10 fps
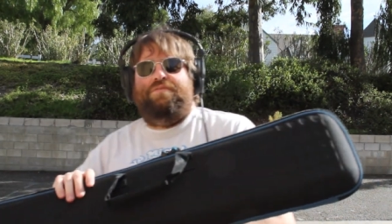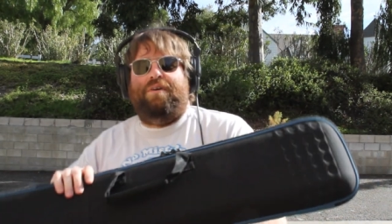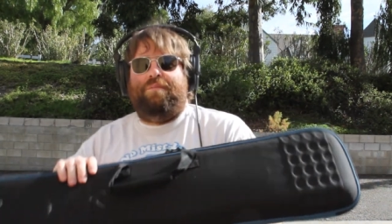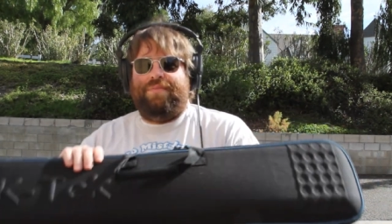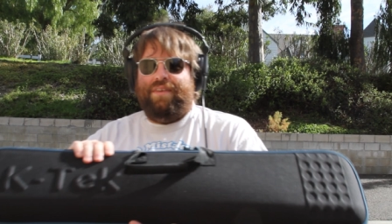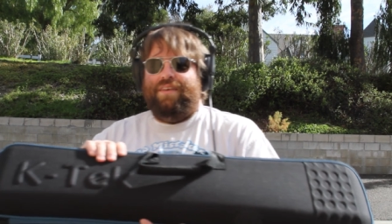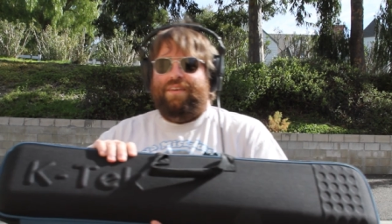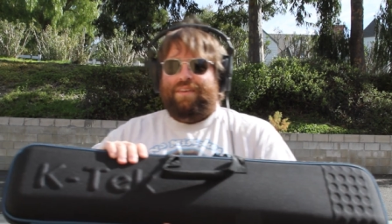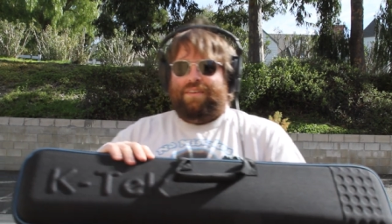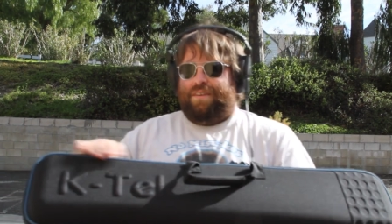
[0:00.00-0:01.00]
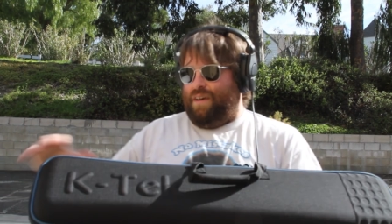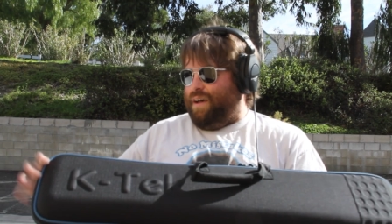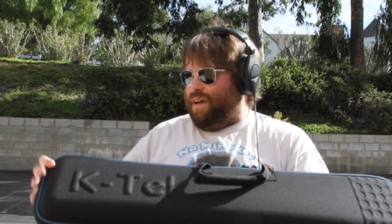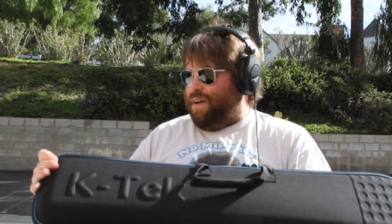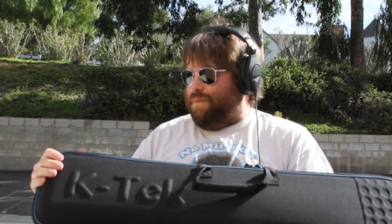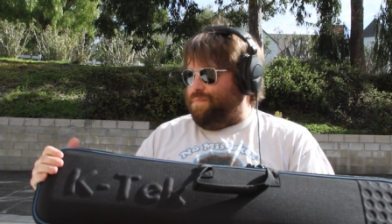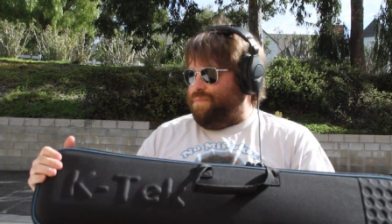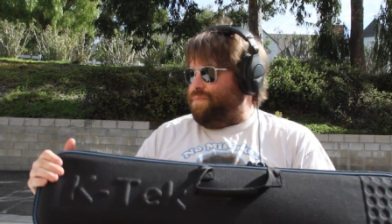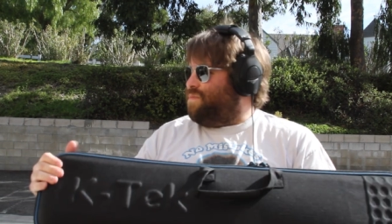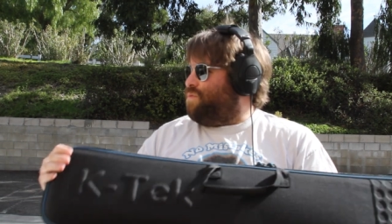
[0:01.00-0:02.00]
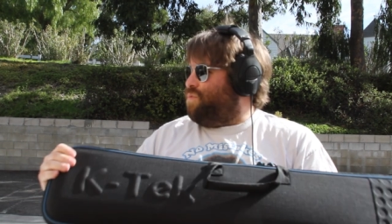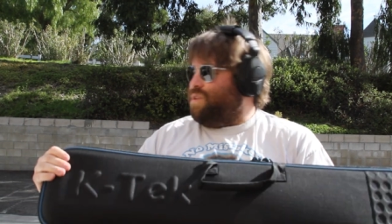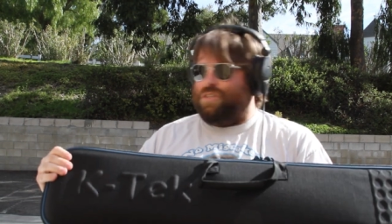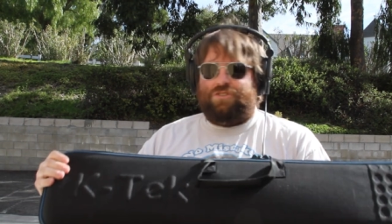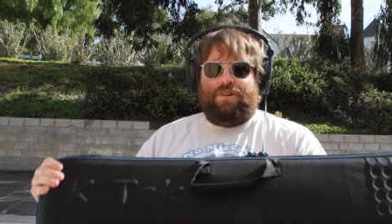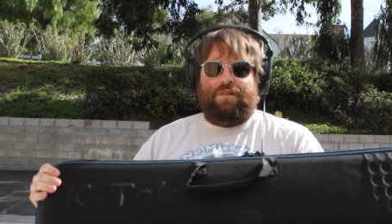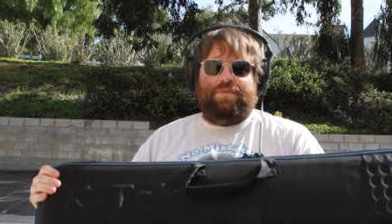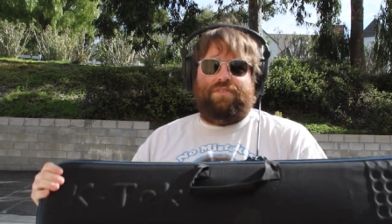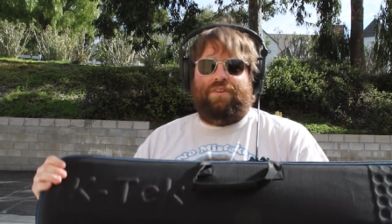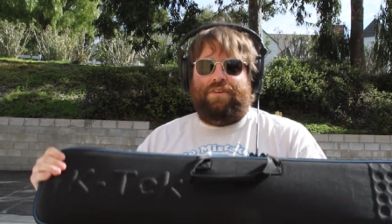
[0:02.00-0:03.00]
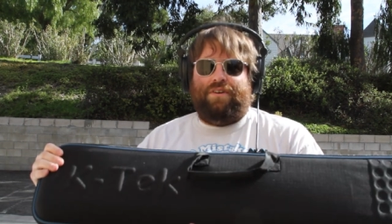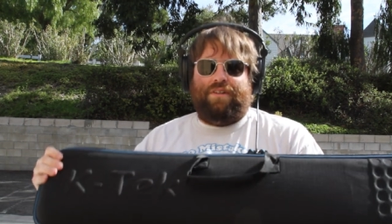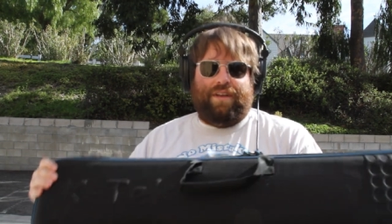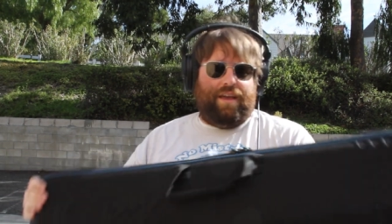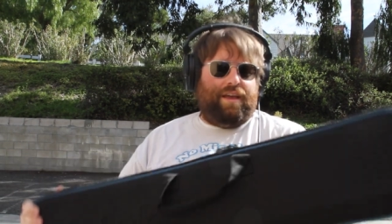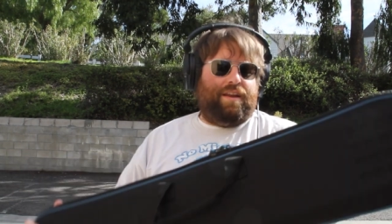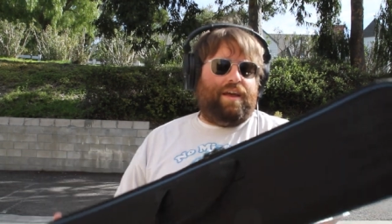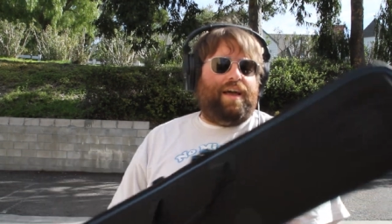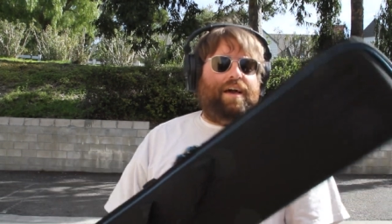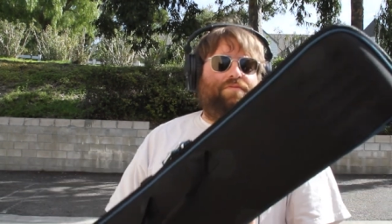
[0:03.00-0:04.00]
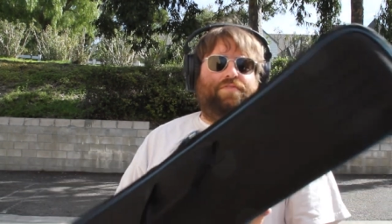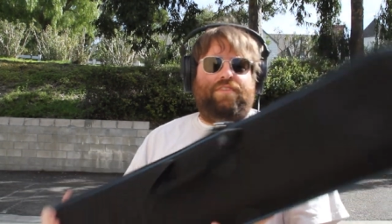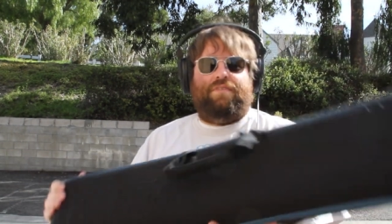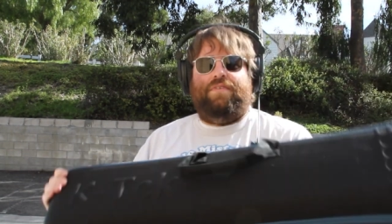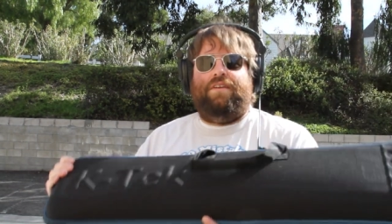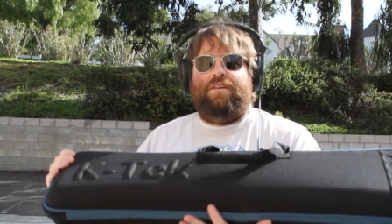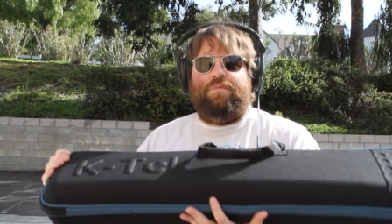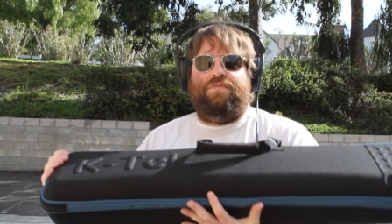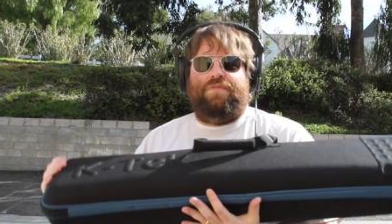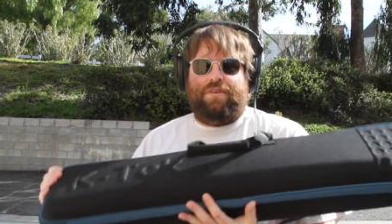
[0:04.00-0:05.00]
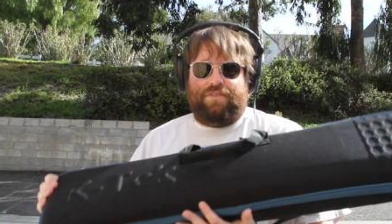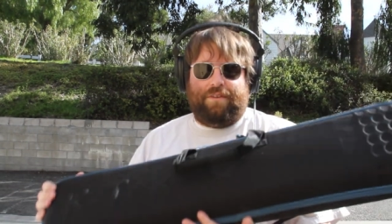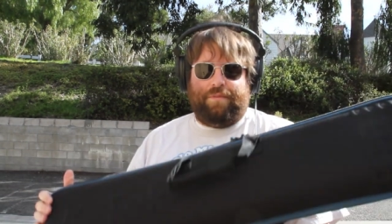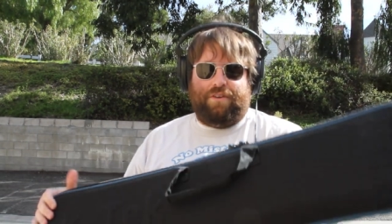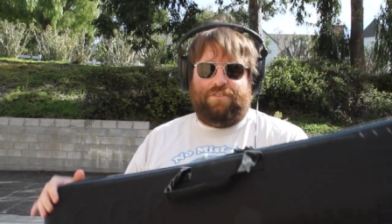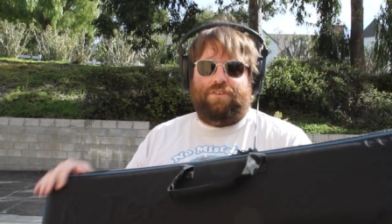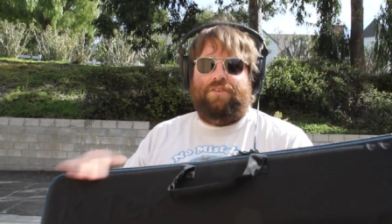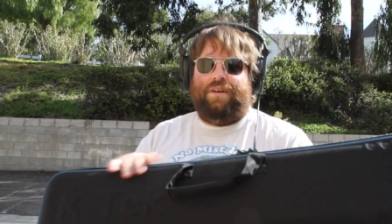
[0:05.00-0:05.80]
from um, really strong material and I have stuff in here, but first I'm gonna show you